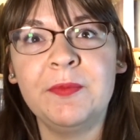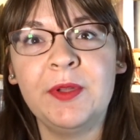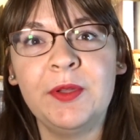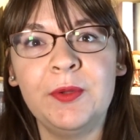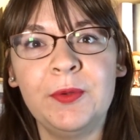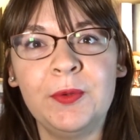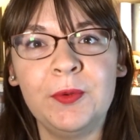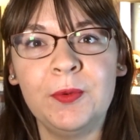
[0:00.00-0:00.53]

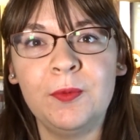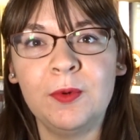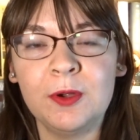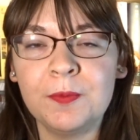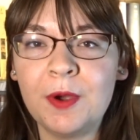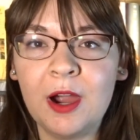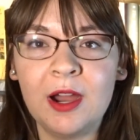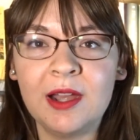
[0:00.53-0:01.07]
who
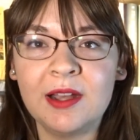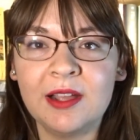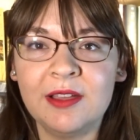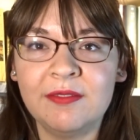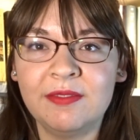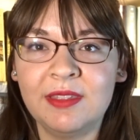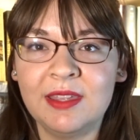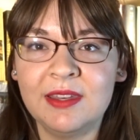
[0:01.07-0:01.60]
were part
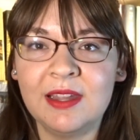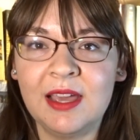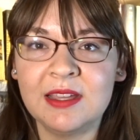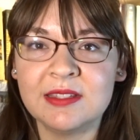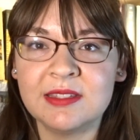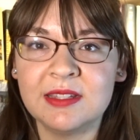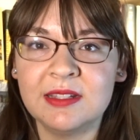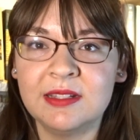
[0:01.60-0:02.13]
of the
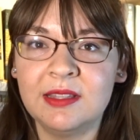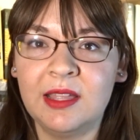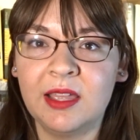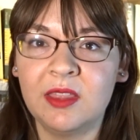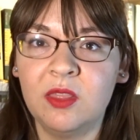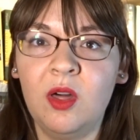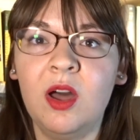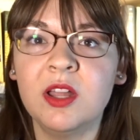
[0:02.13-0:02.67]
NASA
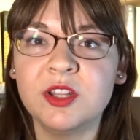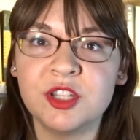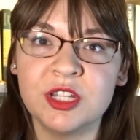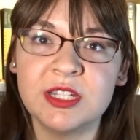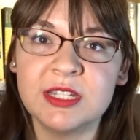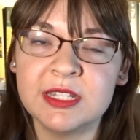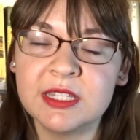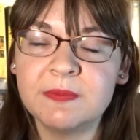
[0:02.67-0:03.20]
launch
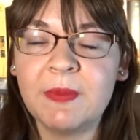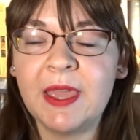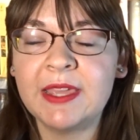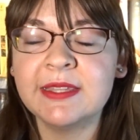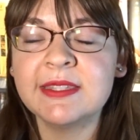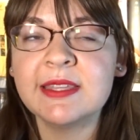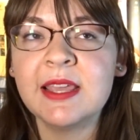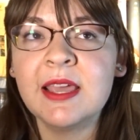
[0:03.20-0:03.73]
into
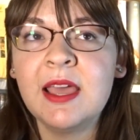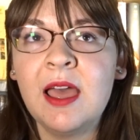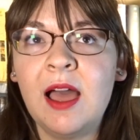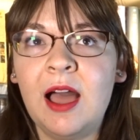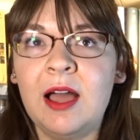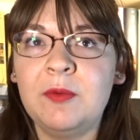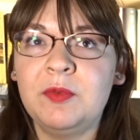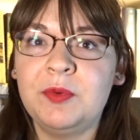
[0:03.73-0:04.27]
space
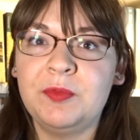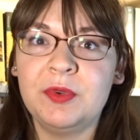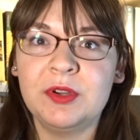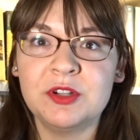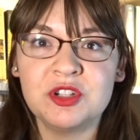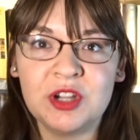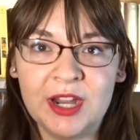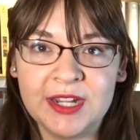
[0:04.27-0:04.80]
when we
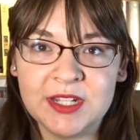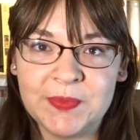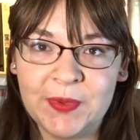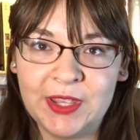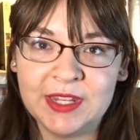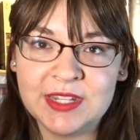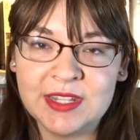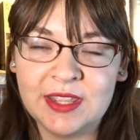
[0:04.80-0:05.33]
were trying to
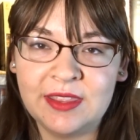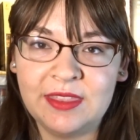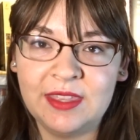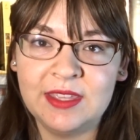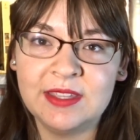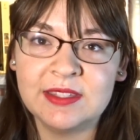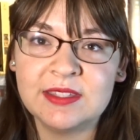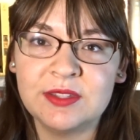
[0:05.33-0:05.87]
beat
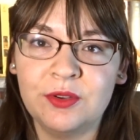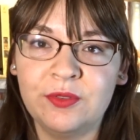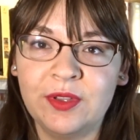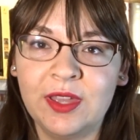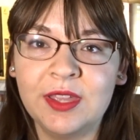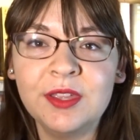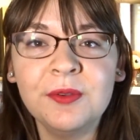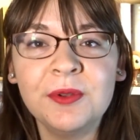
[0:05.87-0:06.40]
the
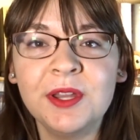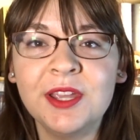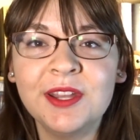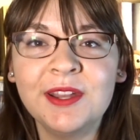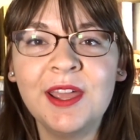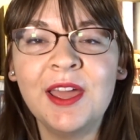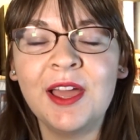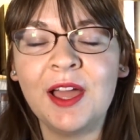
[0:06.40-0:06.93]
Soviet
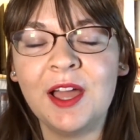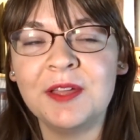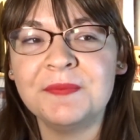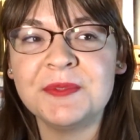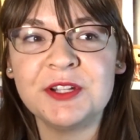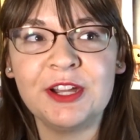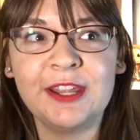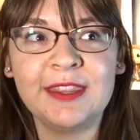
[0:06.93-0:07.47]
Union
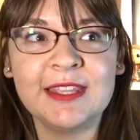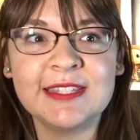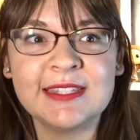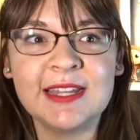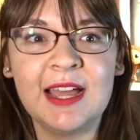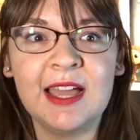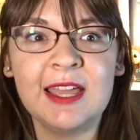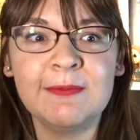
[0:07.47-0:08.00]
during this
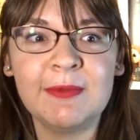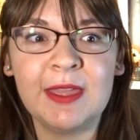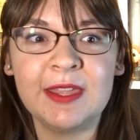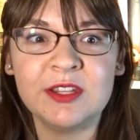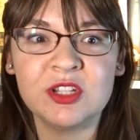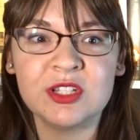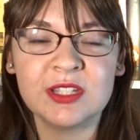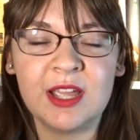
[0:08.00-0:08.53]
time,
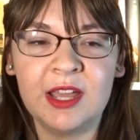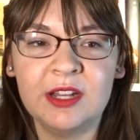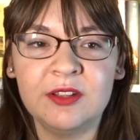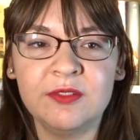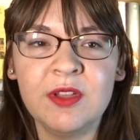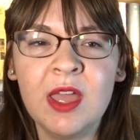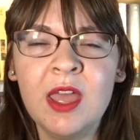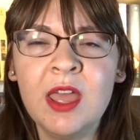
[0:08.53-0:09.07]
and just kind
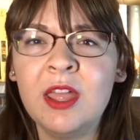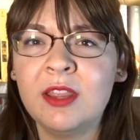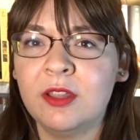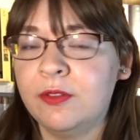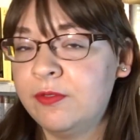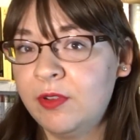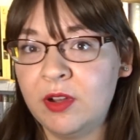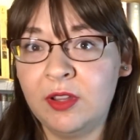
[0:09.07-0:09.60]
of
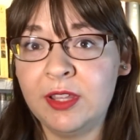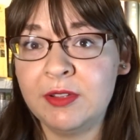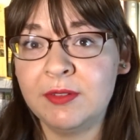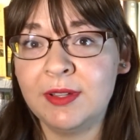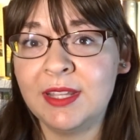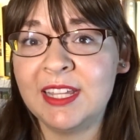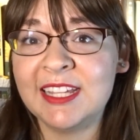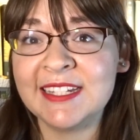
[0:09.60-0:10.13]
they're really,
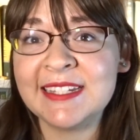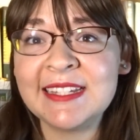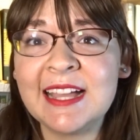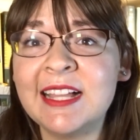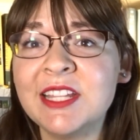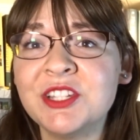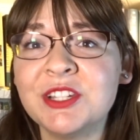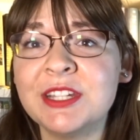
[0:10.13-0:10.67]
really
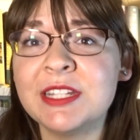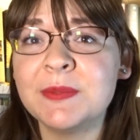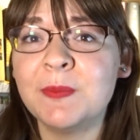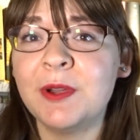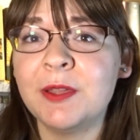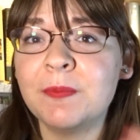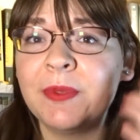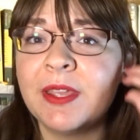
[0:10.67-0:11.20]
intelligent,
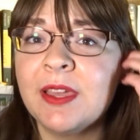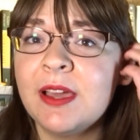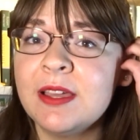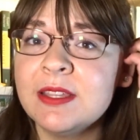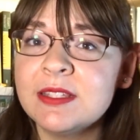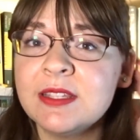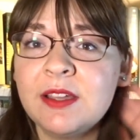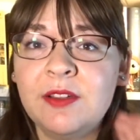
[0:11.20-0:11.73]
but
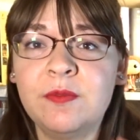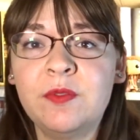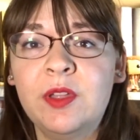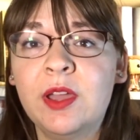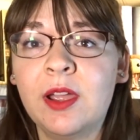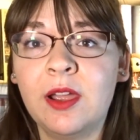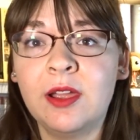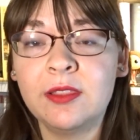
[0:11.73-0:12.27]
because of
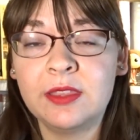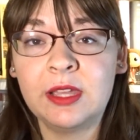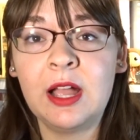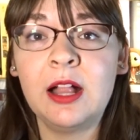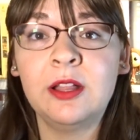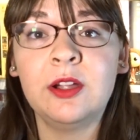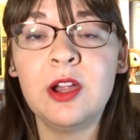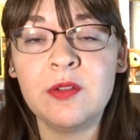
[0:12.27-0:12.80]
the
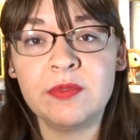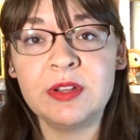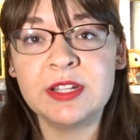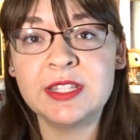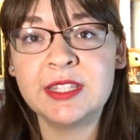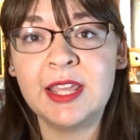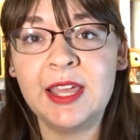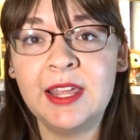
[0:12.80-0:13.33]
color of
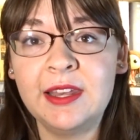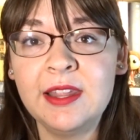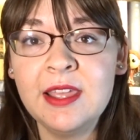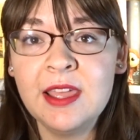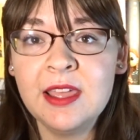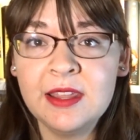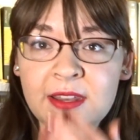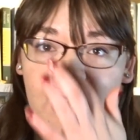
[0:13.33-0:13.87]
their skin,
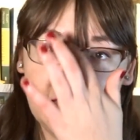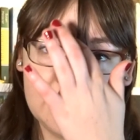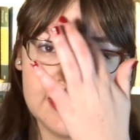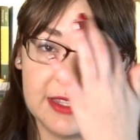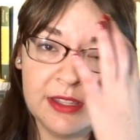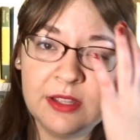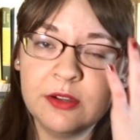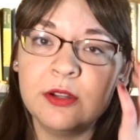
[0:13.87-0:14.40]

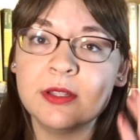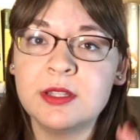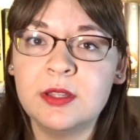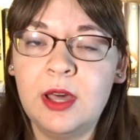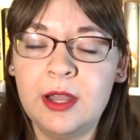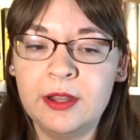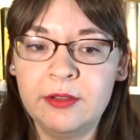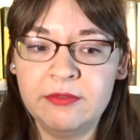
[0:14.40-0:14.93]
NASA, there was a
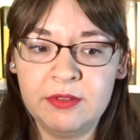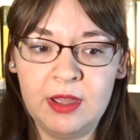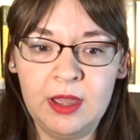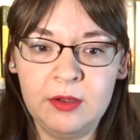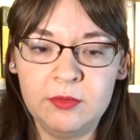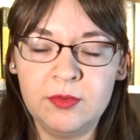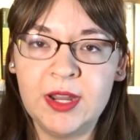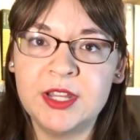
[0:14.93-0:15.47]
lot of
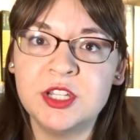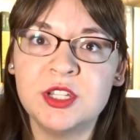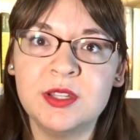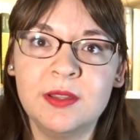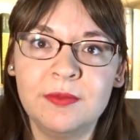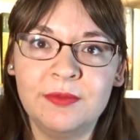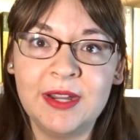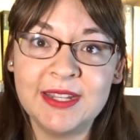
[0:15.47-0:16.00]

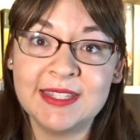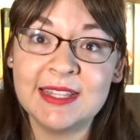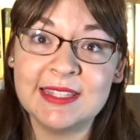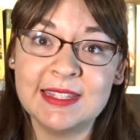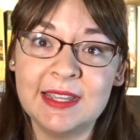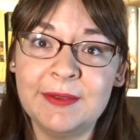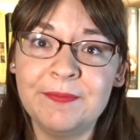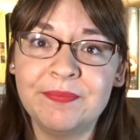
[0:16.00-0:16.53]

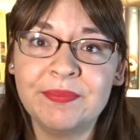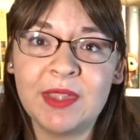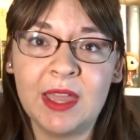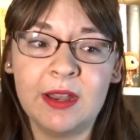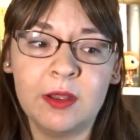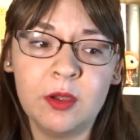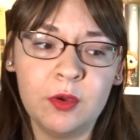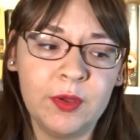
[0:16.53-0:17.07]
racism
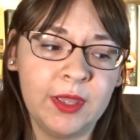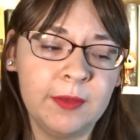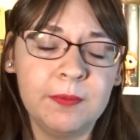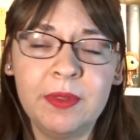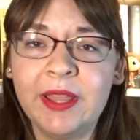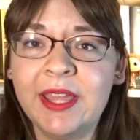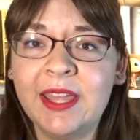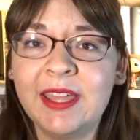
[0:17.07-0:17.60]
kind of going in
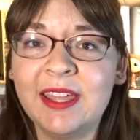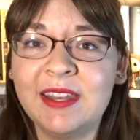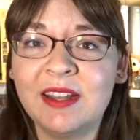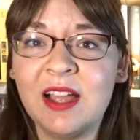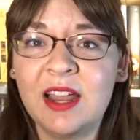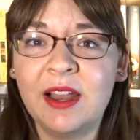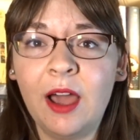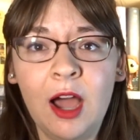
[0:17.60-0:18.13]
play
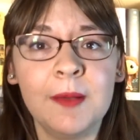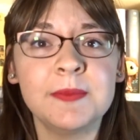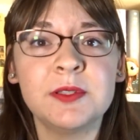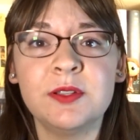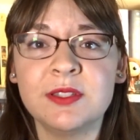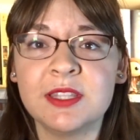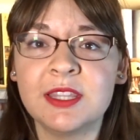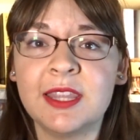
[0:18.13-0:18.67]
and kind of
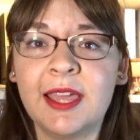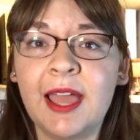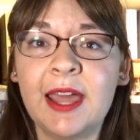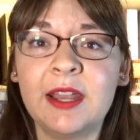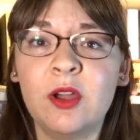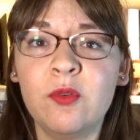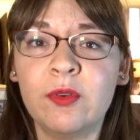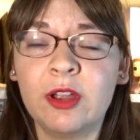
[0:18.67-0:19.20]
obstacles that they
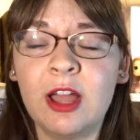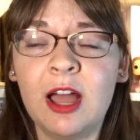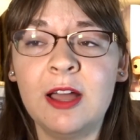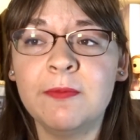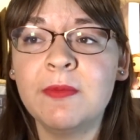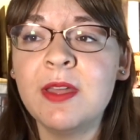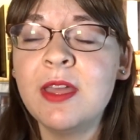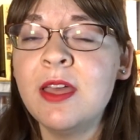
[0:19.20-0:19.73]
had to
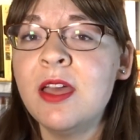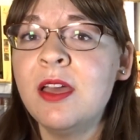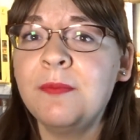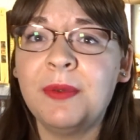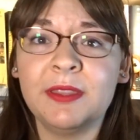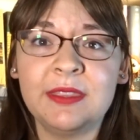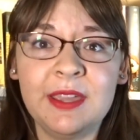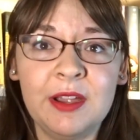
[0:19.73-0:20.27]
overcome,
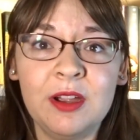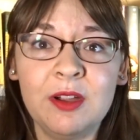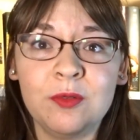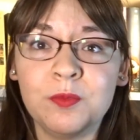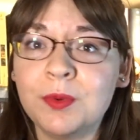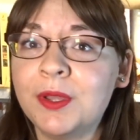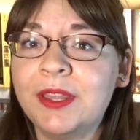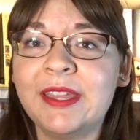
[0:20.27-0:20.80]
but they are
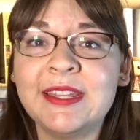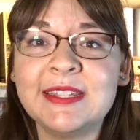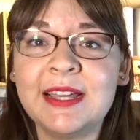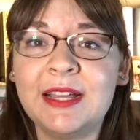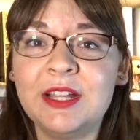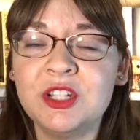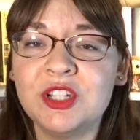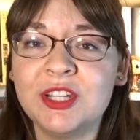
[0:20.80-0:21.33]
really
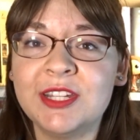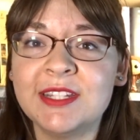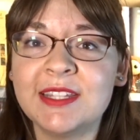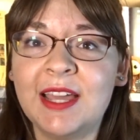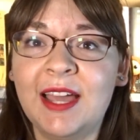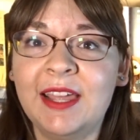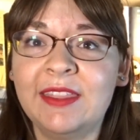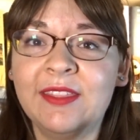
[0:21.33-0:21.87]
intelligent.
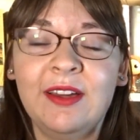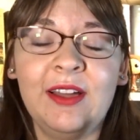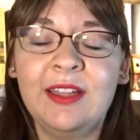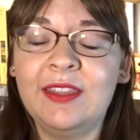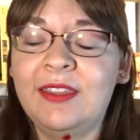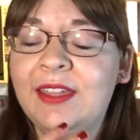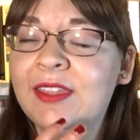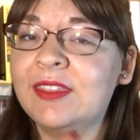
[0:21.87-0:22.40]
I
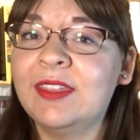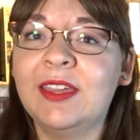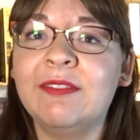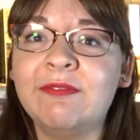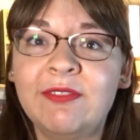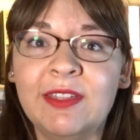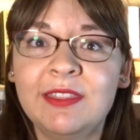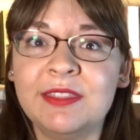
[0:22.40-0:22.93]
thought they
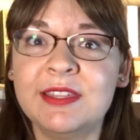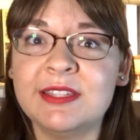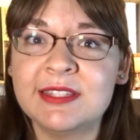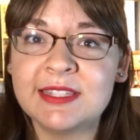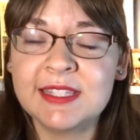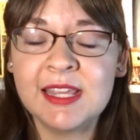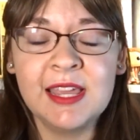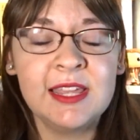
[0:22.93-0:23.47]
fit
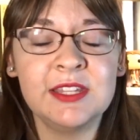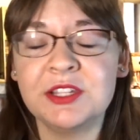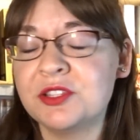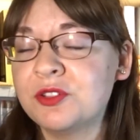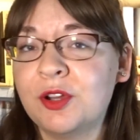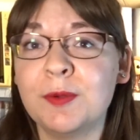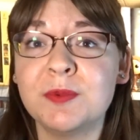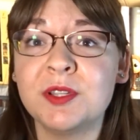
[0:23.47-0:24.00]
this
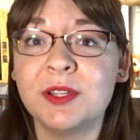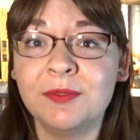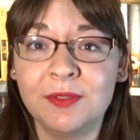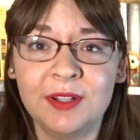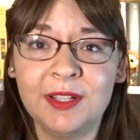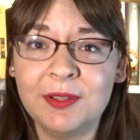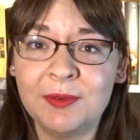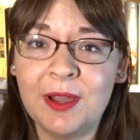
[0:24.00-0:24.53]
description
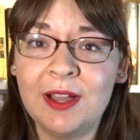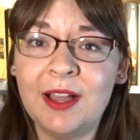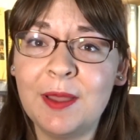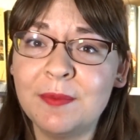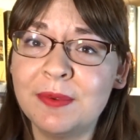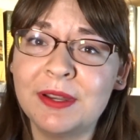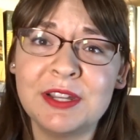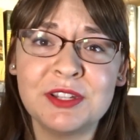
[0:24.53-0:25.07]
really well.
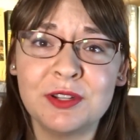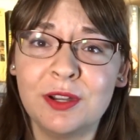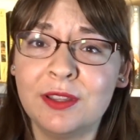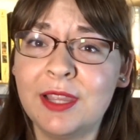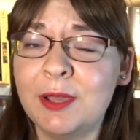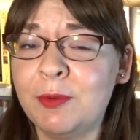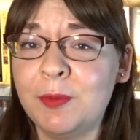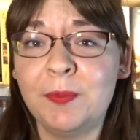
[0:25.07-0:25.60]
I'm pretty sure
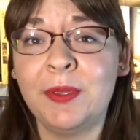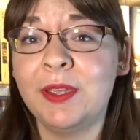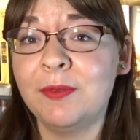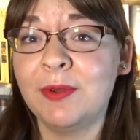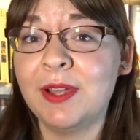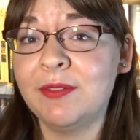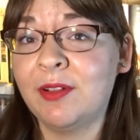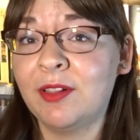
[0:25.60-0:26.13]
they would be
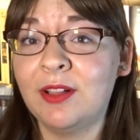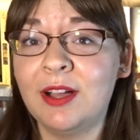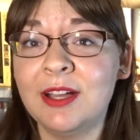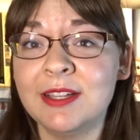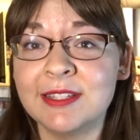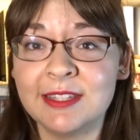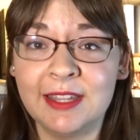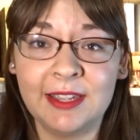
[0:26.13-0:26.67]

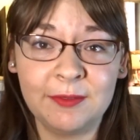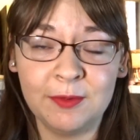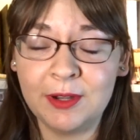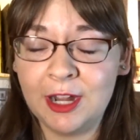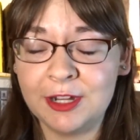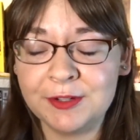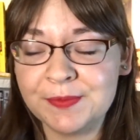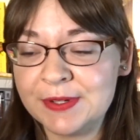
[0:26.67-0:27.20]
Ravenclaws
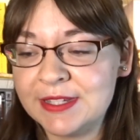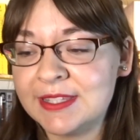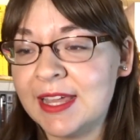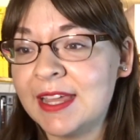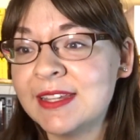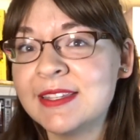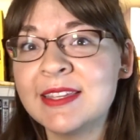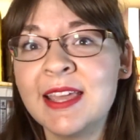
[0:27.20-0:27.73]

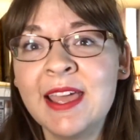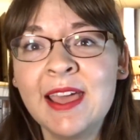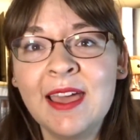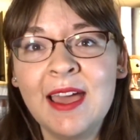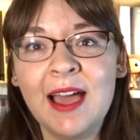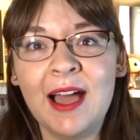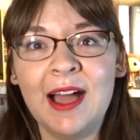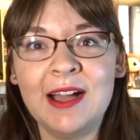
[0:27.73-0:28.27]

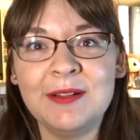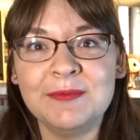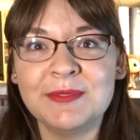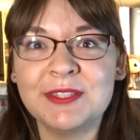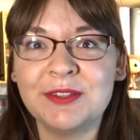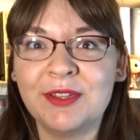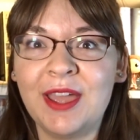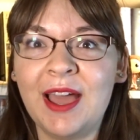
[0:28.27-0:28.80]
100%.
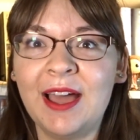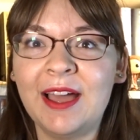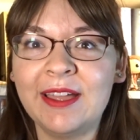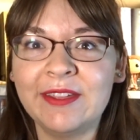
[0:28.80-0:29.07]
So yeah,